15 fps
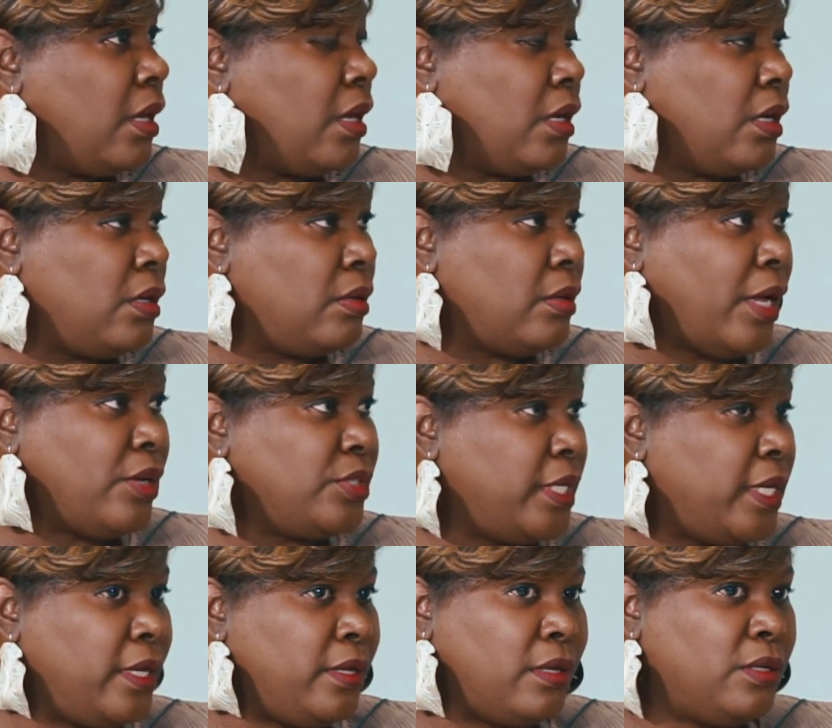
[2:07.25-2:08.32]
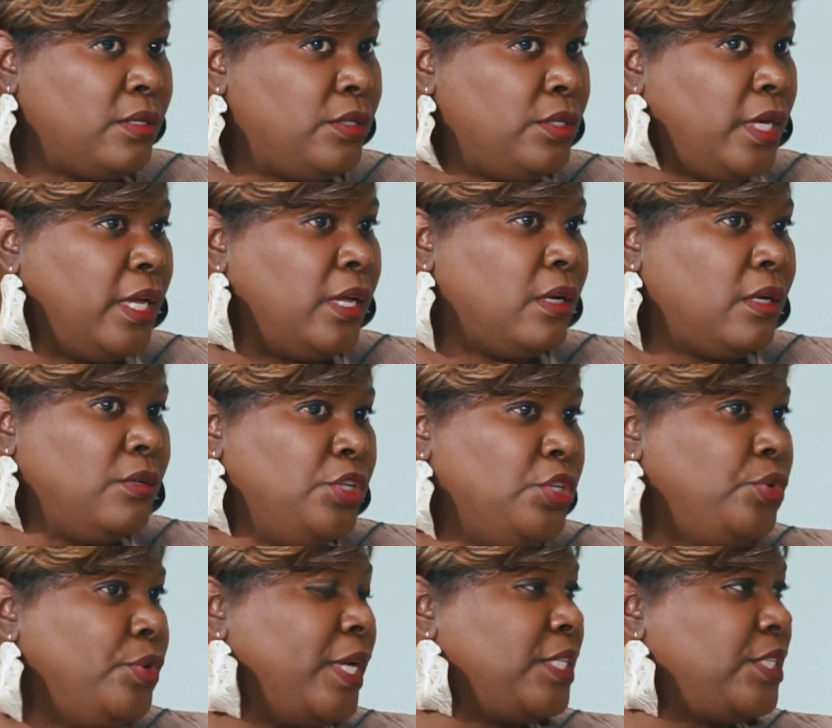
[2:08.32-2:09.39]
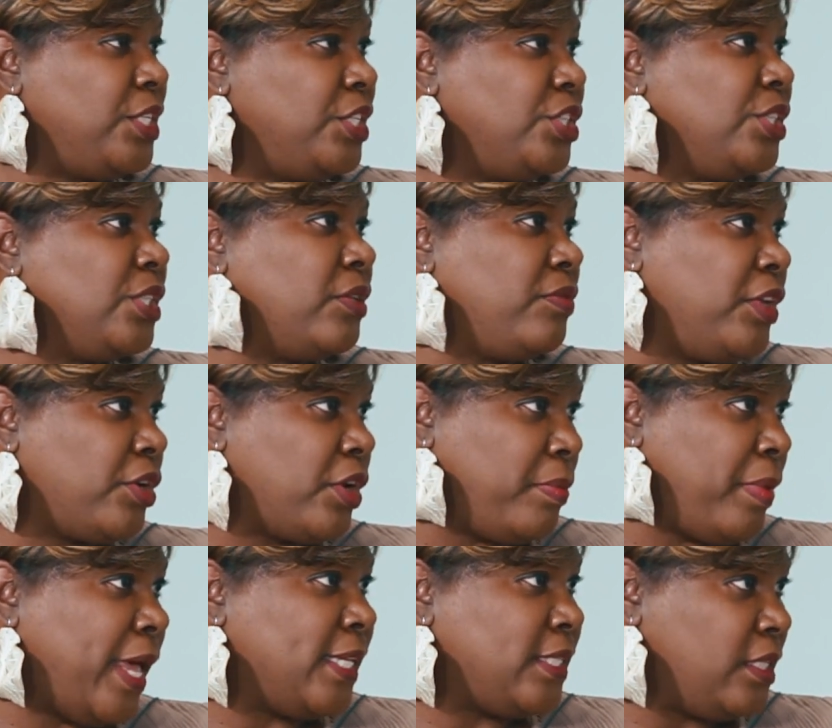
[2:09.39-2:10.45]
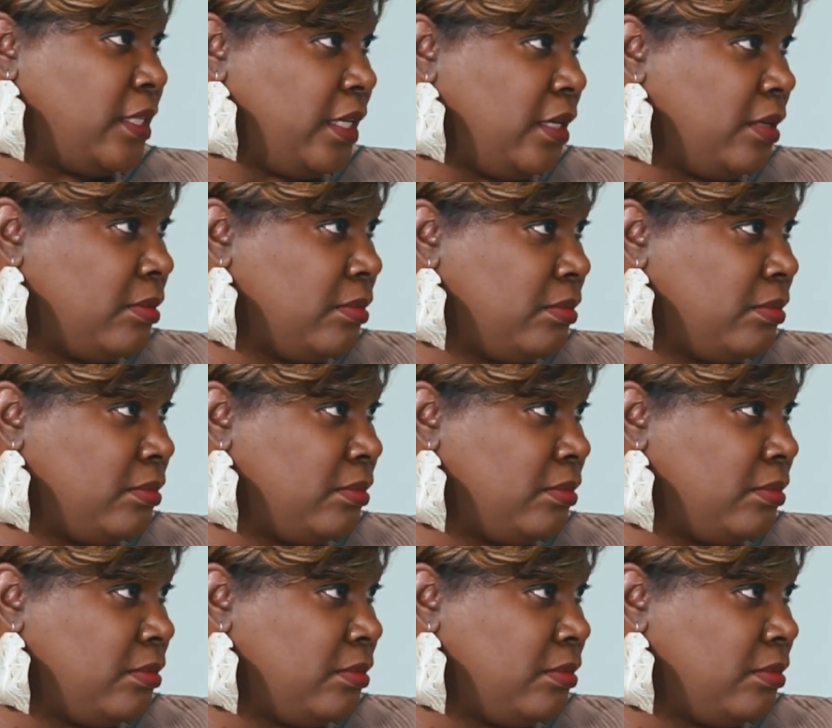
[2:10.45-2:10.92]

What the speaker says: I'll say, new extensions of their capacity.